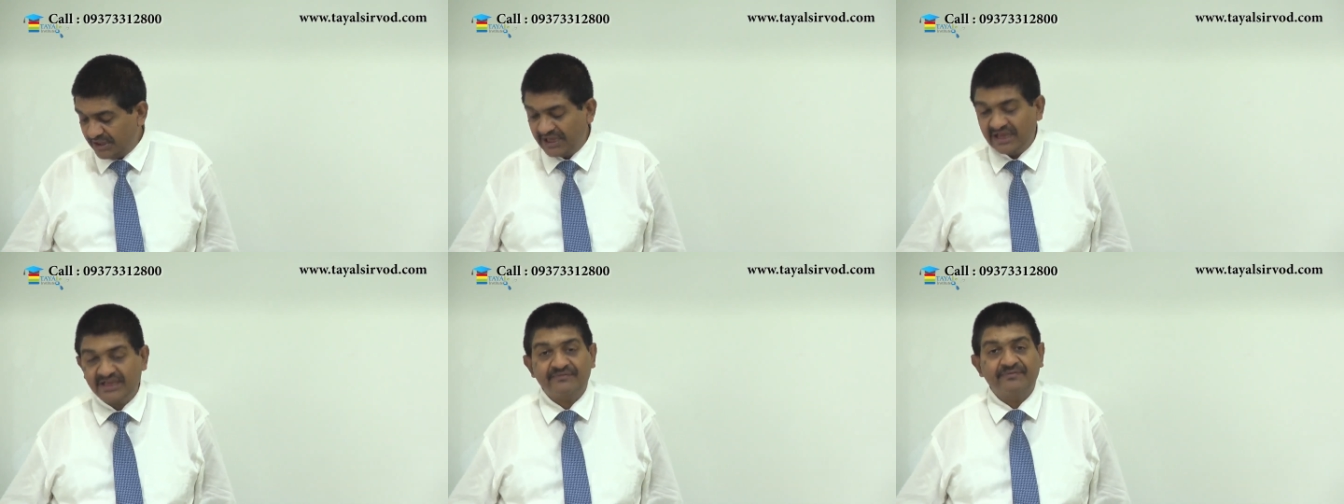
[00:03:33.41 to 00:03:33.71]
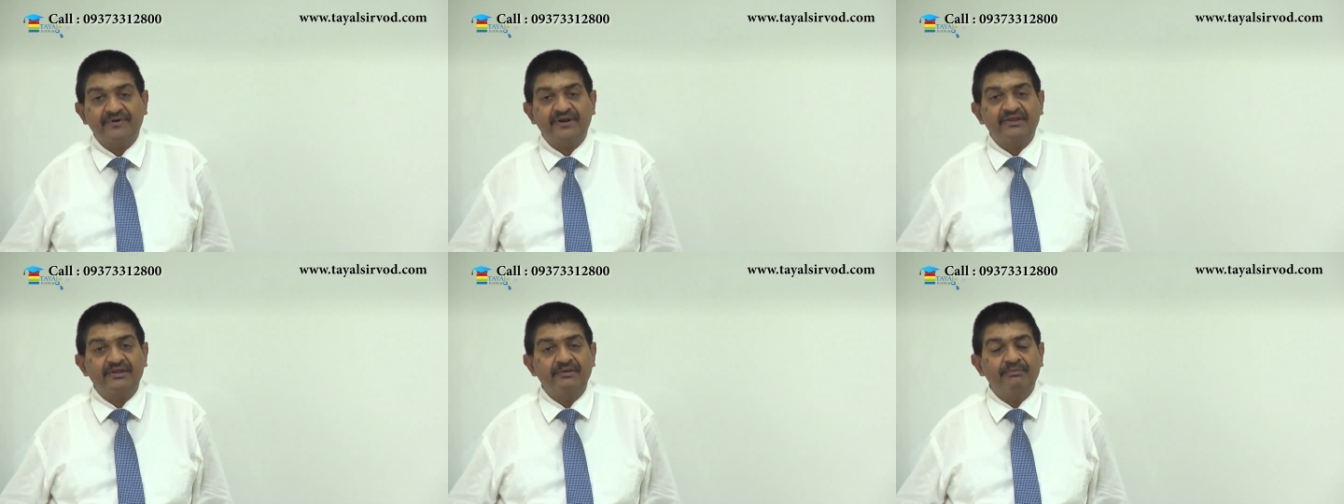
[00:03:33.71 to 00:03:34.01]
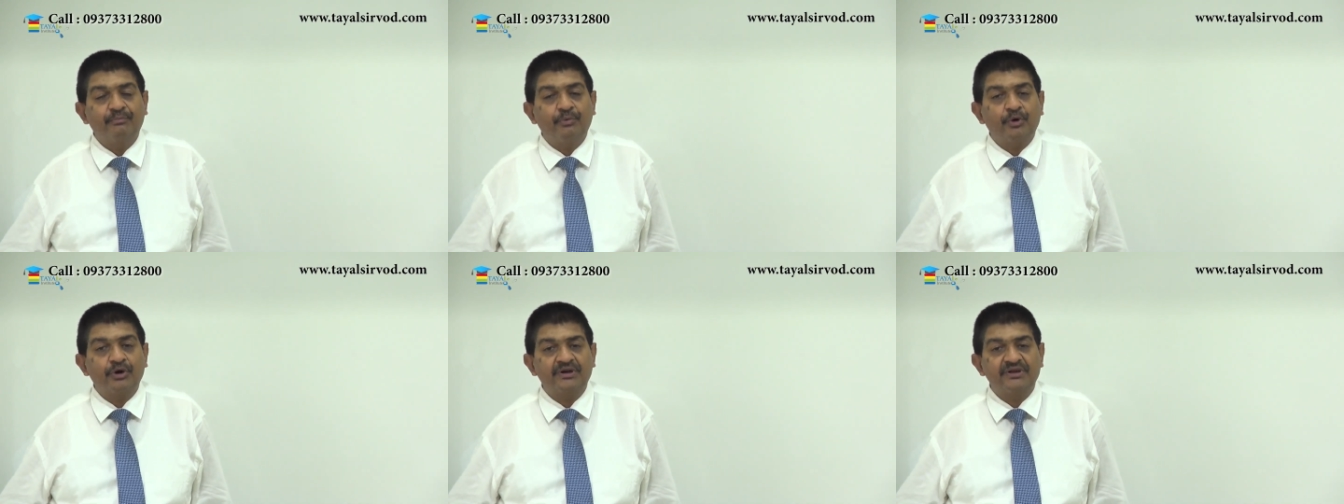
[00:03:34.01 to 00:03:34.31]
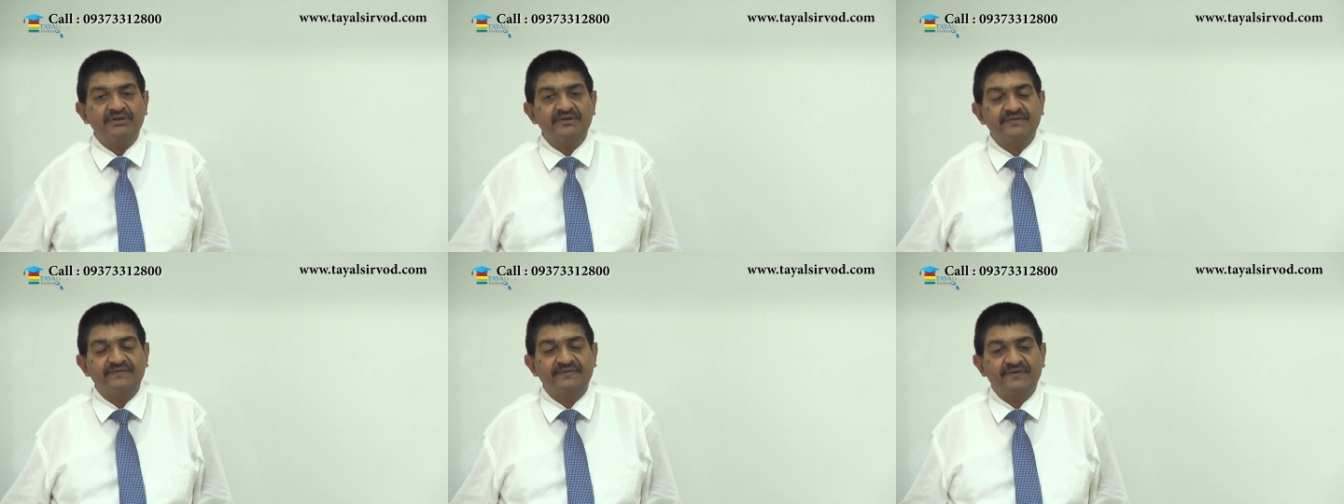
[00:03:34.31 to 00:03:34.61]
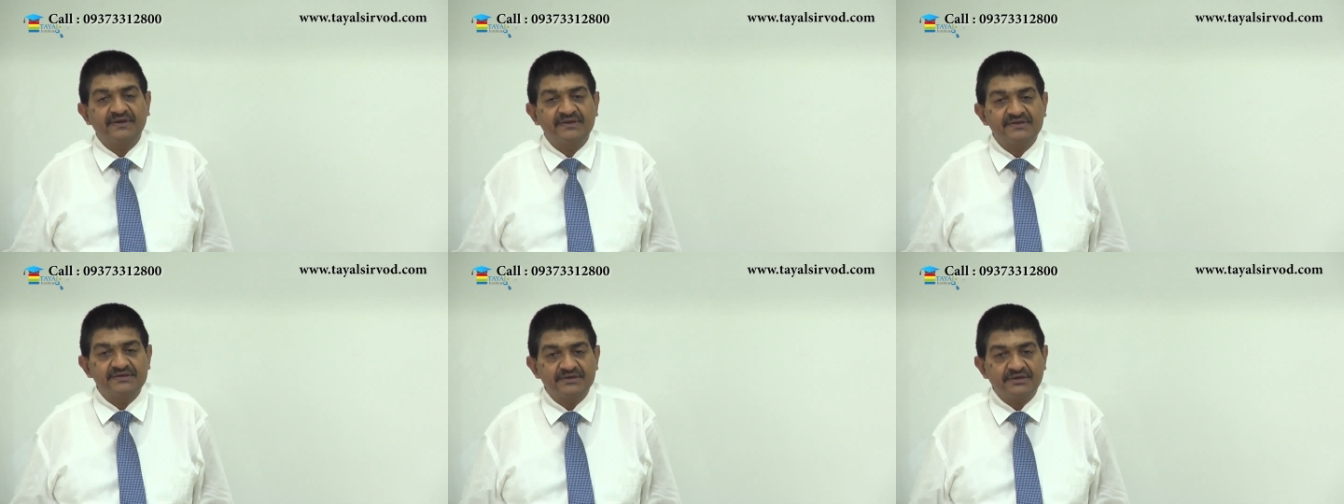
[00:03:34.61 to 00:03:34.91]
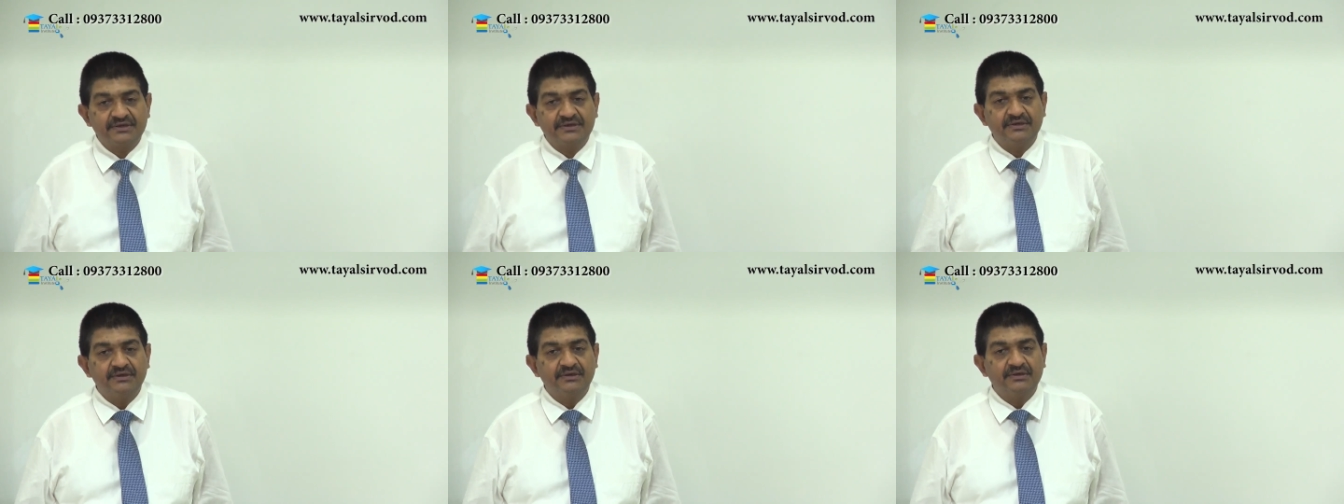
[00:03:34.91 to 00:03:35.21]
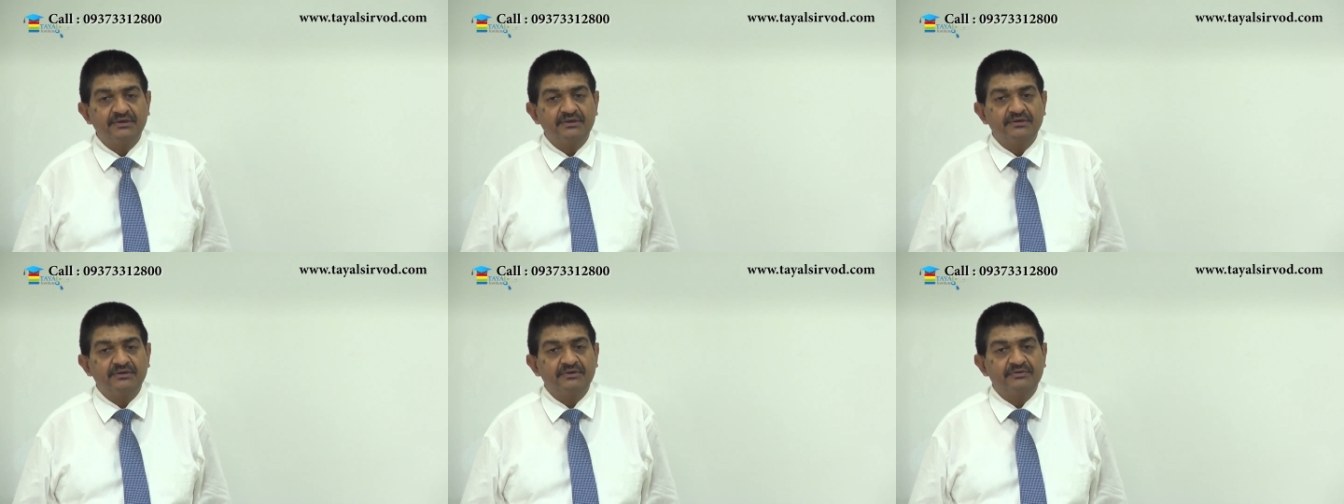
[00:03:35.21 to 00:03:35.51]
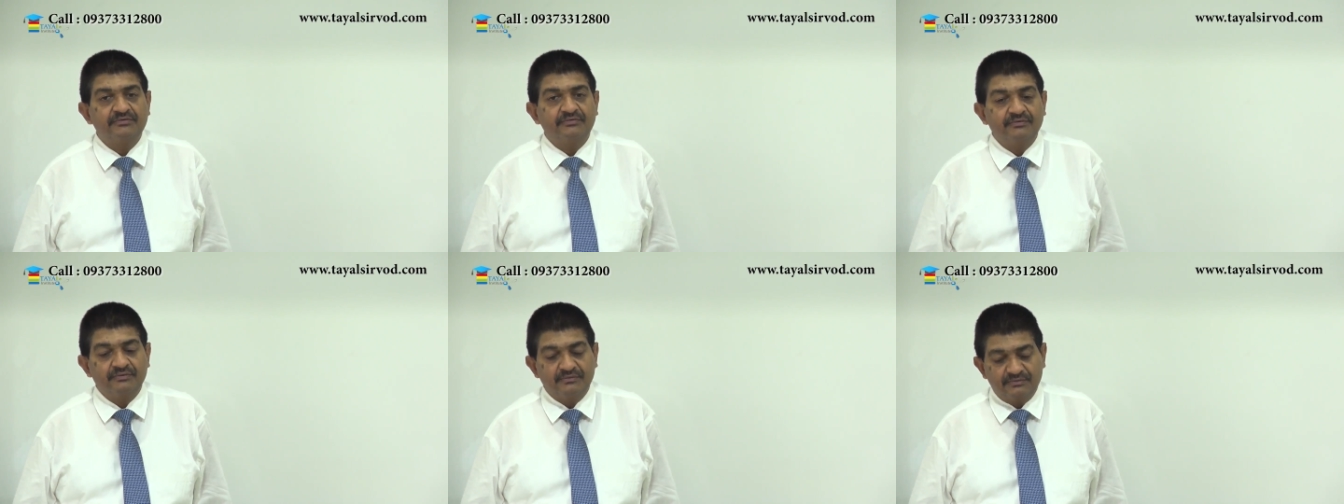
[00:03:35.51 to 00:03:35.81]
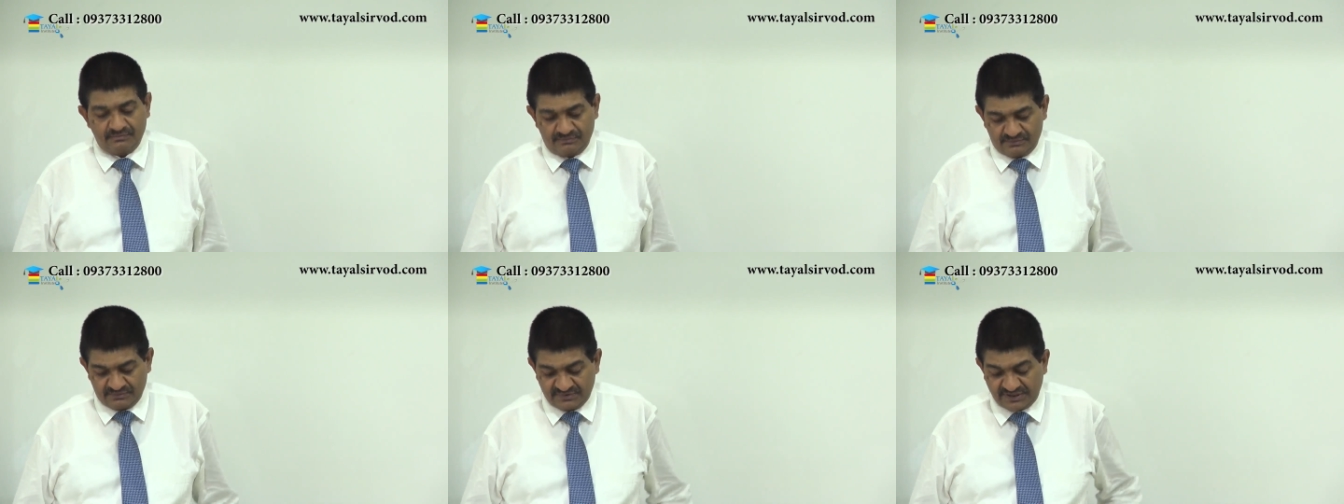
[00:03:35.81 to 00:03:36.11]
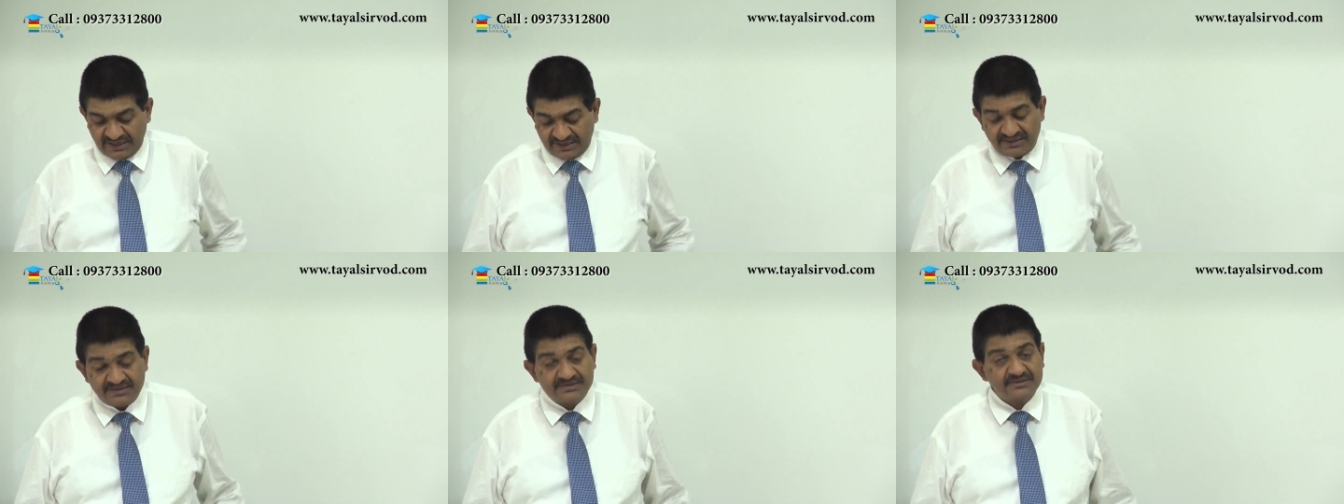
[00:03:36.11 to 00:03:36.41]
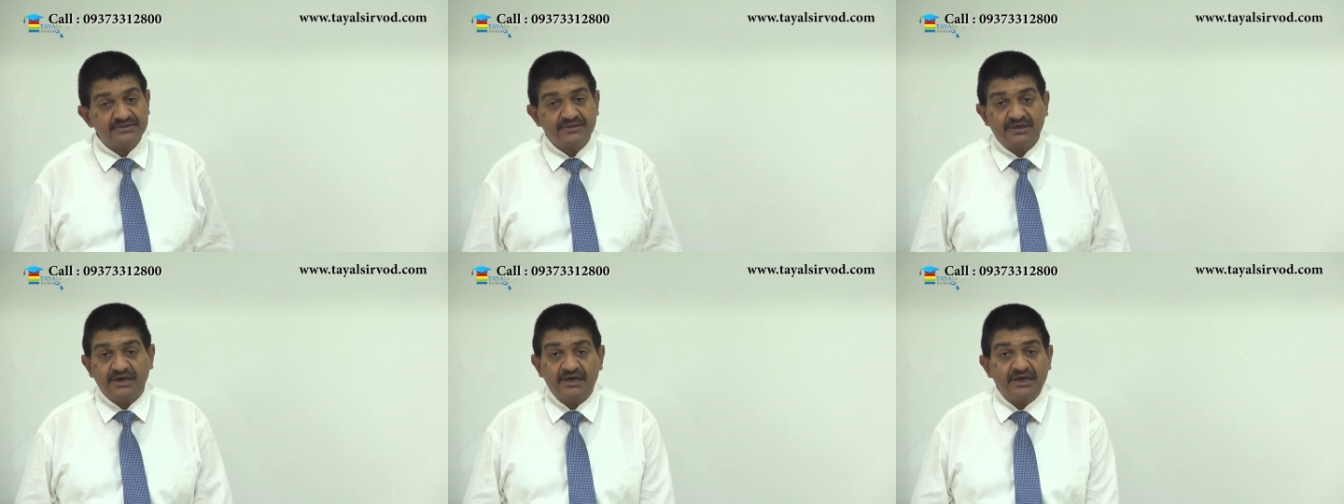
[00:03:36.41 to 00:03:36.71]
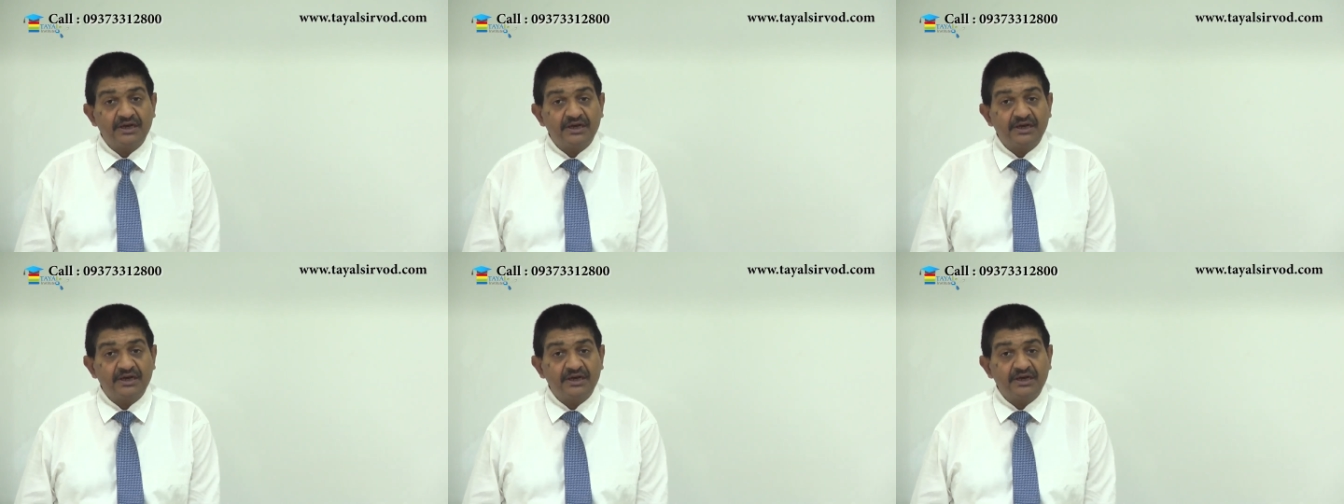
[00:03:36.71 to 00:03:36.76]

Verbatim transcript: as far as importance is concerned, that is